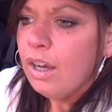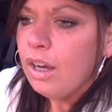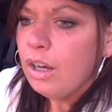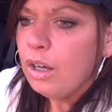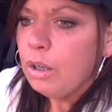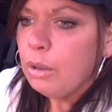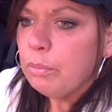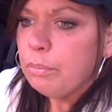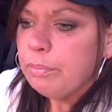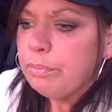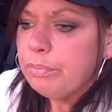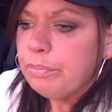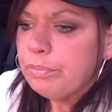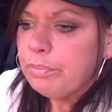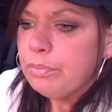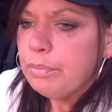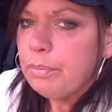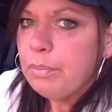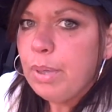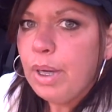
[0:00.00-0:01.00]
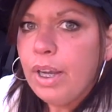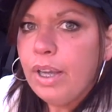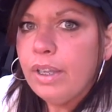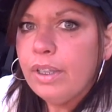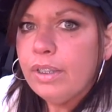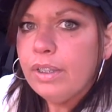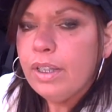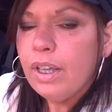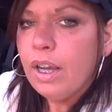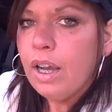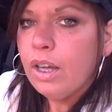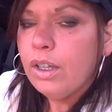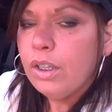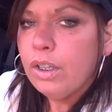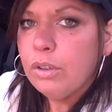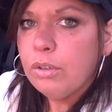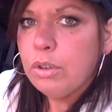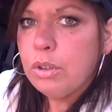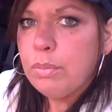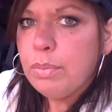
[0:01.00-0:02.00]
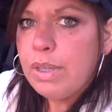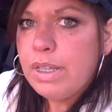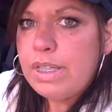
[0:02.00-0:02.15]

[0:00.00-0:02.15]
Um, but a good group